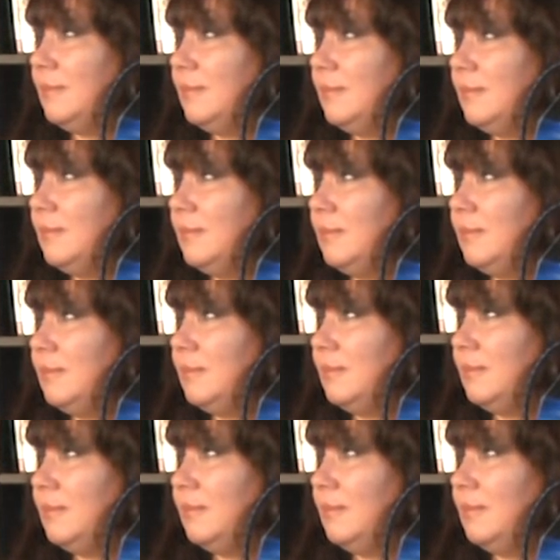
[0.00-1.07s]

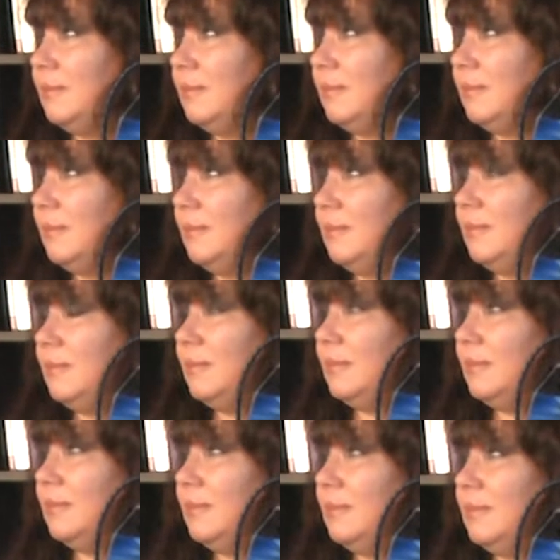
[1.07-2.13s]

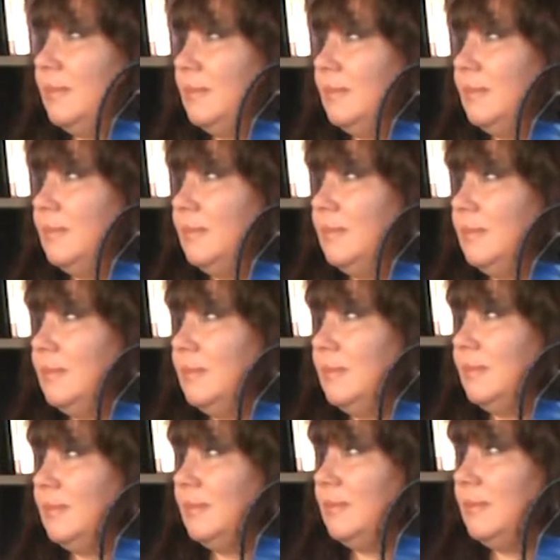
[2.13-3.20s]

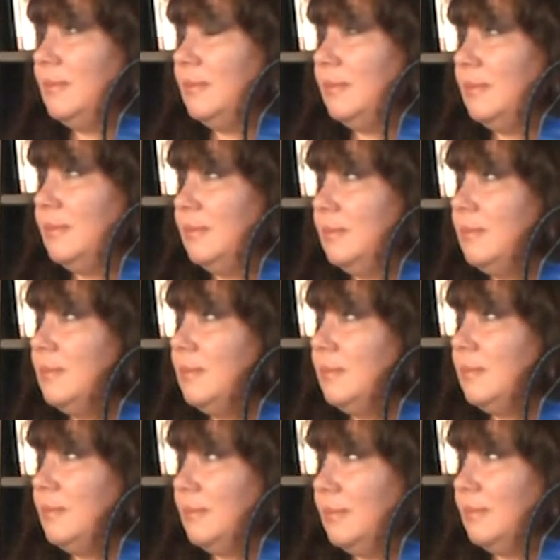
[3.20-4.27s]

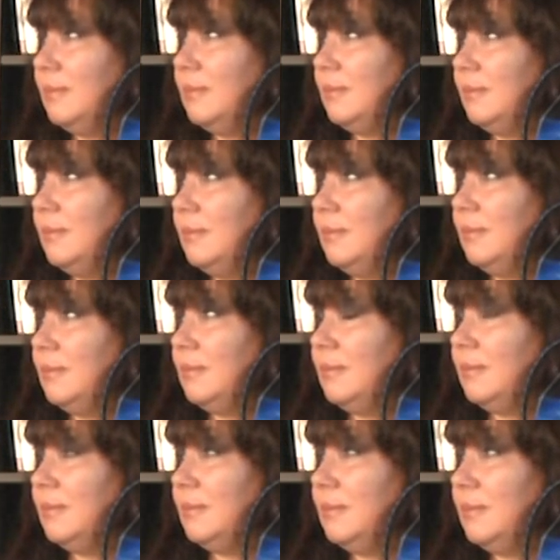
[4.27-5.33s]

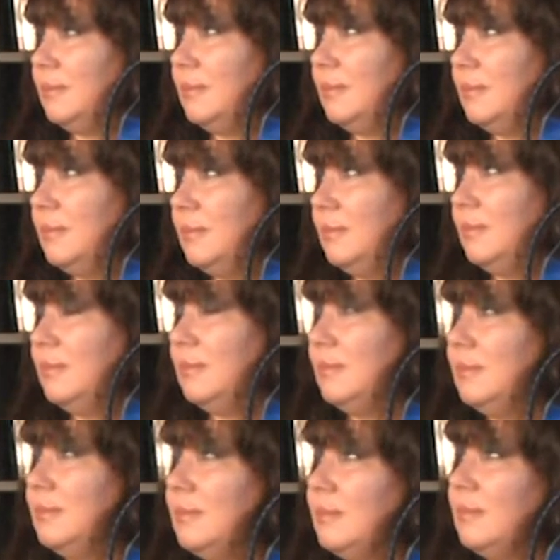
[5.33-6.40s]

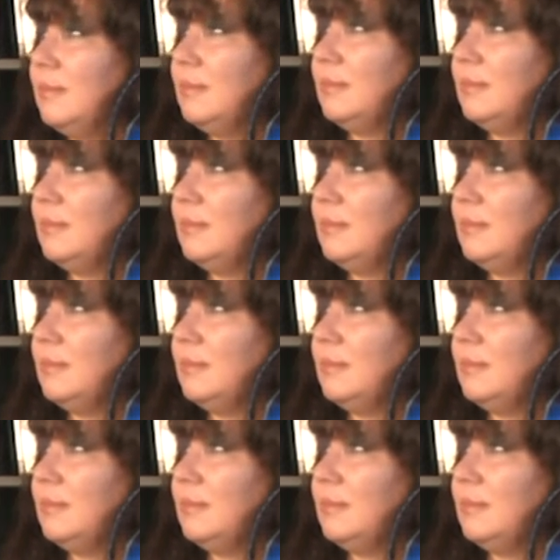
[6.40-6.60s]
(not speaking)